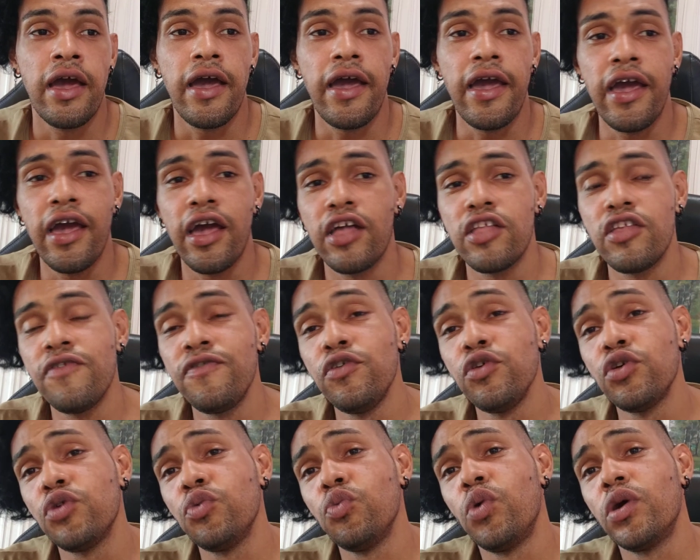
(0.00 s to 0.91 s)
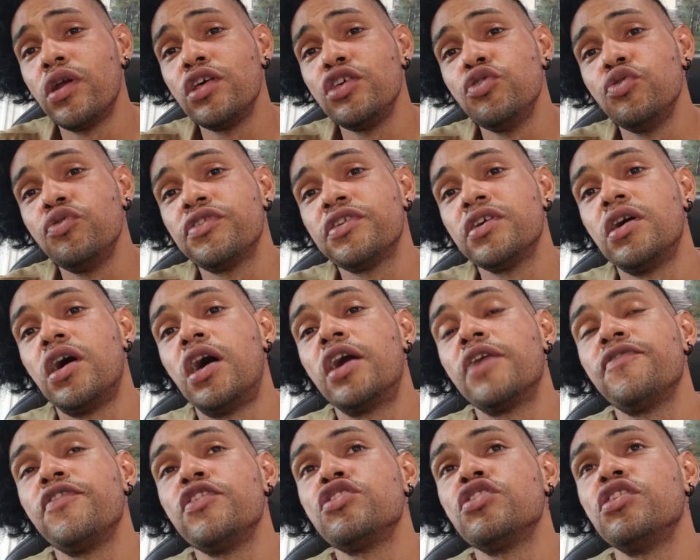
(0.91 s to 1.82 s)
And if you want to use the
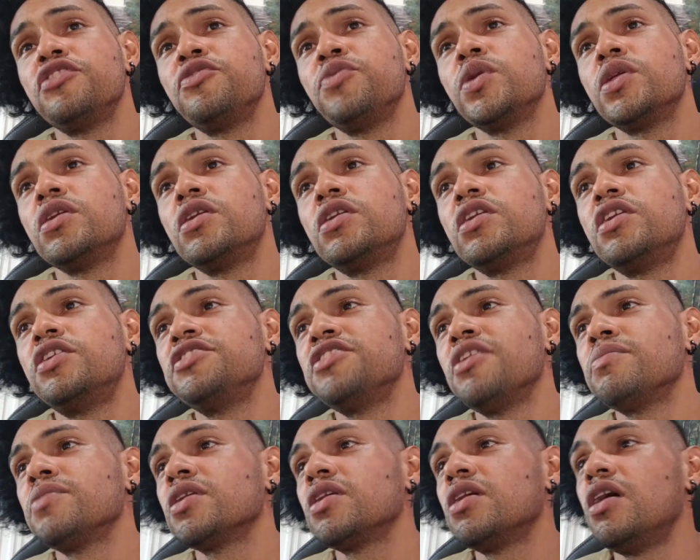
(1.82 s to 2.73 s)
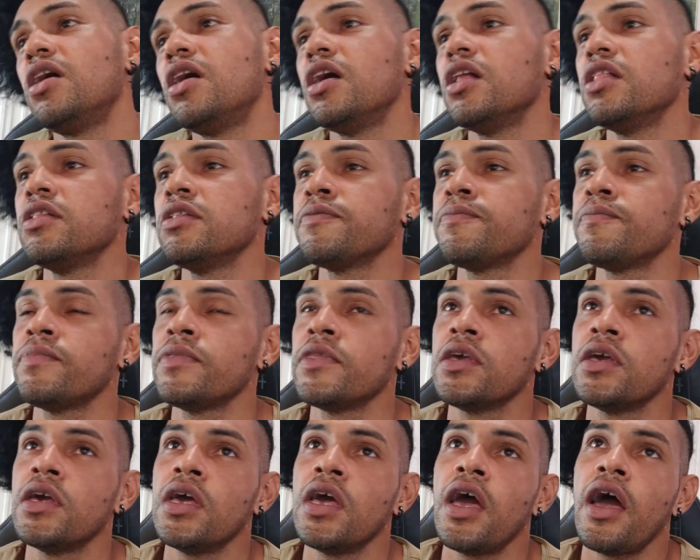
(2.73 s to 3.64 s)
artificial sweetener, there's something called,
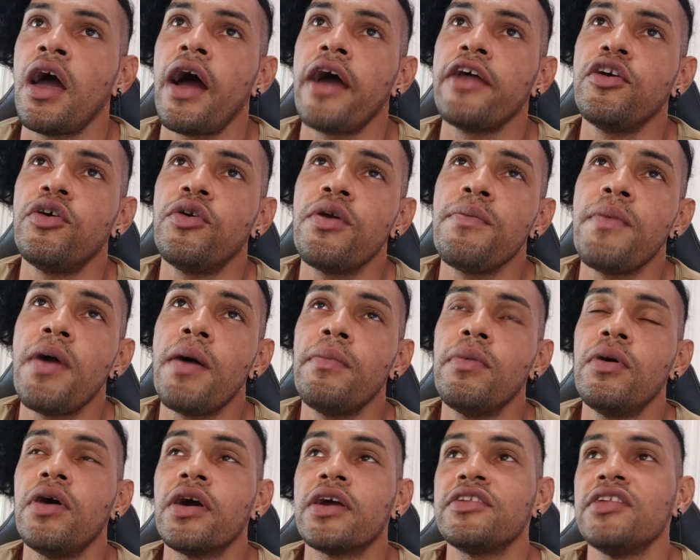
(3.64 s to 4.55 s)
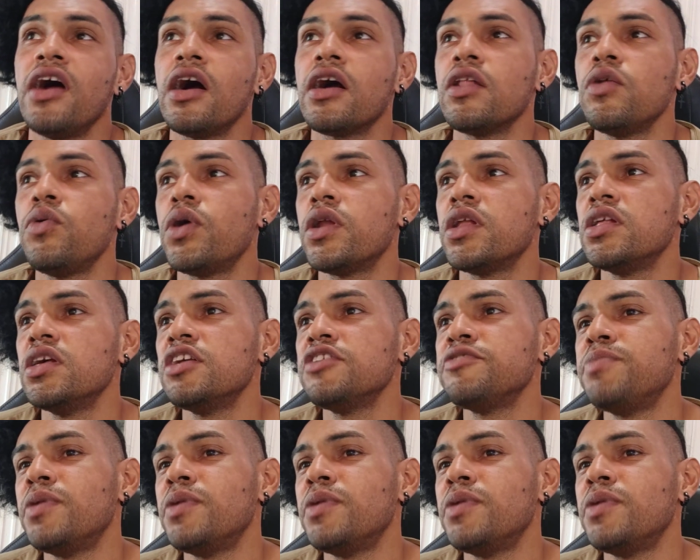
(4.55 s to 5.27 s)
I don't remember exactly what it is,